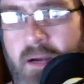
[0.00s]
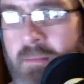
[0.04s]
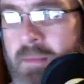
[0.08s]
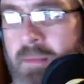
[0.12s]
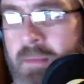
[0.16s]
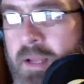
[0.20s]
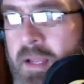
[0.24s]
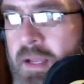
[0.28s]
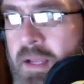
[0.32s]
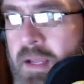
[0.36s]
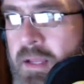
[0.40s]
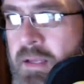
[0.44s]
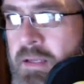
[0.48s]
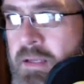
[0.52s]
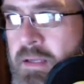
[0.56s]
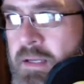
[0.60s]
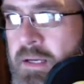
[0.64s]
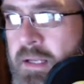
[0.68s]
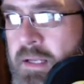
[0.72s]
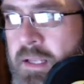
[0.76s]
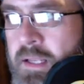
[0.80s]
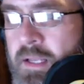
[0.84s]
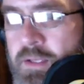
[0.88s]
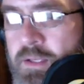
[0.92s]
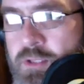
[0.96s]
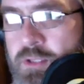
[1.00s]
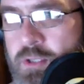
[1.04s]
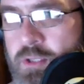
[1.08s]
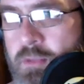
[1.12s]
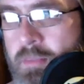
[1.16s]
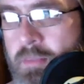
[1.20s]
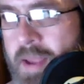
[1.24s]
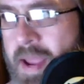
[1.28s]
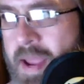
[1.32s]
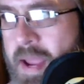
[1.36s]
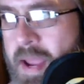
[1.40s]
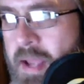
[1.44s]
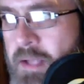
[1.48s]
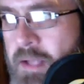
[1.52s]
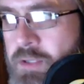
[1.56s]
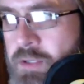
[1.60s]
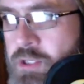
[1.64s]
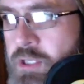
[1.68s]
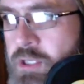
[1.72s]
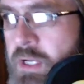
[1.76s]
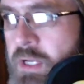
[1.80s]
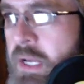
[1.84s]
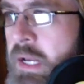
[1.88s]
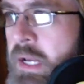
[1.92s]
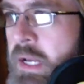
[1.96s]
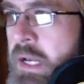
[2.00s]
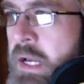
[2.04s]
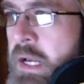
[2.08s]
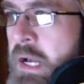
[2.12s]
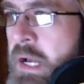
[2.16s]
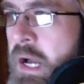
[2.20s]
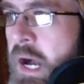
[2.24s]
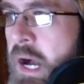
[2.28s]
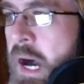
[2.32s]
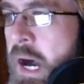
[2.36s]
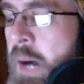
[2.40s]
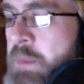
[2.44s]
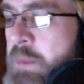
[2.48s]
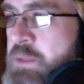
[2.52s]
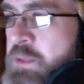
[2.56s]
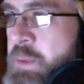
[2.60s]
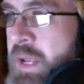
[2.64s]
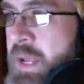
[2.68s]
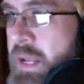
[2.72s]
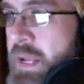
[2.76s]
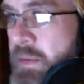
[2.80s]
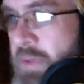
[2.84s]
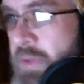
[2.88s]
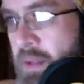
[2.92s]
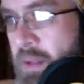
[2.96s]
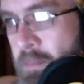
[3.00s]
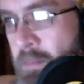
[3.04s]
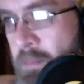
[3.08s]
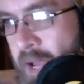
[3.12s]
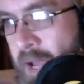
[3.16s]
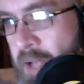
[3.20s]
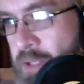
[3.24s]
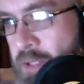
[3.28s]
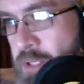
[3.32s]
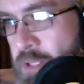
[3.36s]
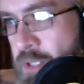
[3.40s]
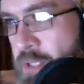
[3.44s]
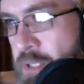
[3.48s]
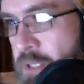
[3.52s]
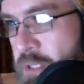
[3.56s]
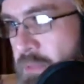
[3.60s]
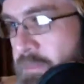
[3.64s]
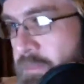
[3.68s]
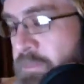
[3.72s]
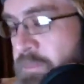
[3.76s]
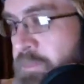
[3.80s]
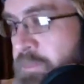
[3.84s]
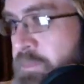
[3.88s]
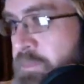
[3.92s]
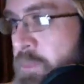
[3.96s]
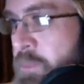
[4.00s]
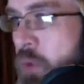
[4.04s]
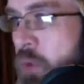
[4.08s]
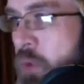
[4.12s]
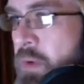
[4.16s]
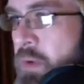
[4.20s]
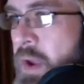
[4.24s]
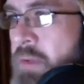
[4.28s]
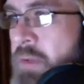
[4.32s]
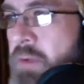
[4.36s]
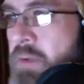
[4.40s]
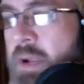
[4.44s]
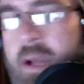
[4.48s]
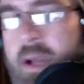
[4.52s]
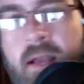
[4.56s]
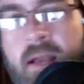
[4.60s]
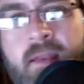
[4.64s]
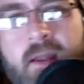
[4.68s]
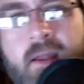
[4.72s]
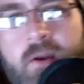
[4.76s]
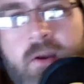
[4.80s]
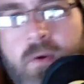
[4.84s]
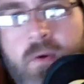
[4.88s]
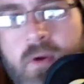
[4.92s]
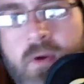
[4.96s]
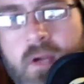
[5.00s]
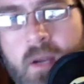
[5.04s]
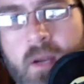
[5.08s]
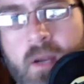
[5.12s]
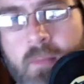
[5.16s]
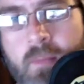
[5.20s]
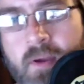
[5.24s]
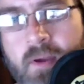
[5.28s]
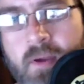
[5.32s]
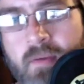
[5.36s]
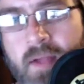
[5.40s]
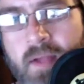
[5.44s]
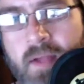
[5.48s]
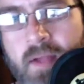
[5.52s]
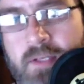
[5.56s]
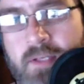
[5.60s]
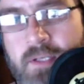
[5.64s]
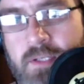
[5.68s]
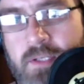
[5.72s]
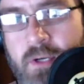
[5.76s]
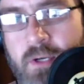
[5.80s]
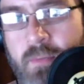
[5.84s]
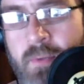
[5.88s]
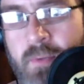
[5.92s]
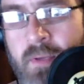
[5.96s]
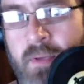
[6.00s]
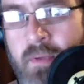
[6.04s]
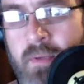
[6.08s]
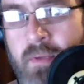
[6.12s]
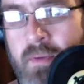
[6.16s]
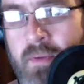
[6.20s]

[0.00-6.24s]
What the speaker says: and get your badge. Speaking of getting badges, over at evercon.org, our pre-reg is open.